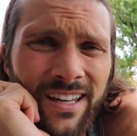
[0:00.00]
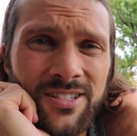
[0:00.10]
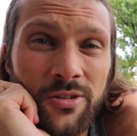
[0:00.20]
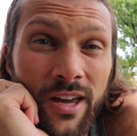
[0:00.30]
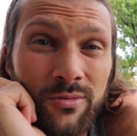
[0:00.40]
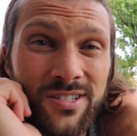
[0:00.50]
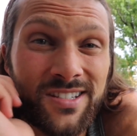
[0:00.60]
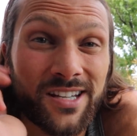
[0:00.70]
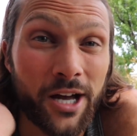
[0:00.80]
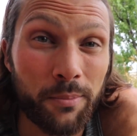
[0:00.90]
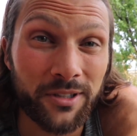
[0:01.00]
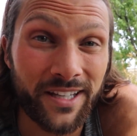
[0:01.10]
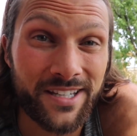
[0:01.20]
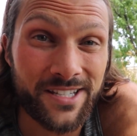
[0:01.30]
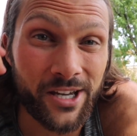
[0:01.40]
And so that was just a couple
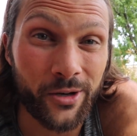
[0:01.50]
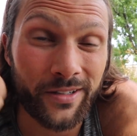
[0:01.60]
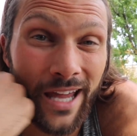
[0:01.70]
days ago.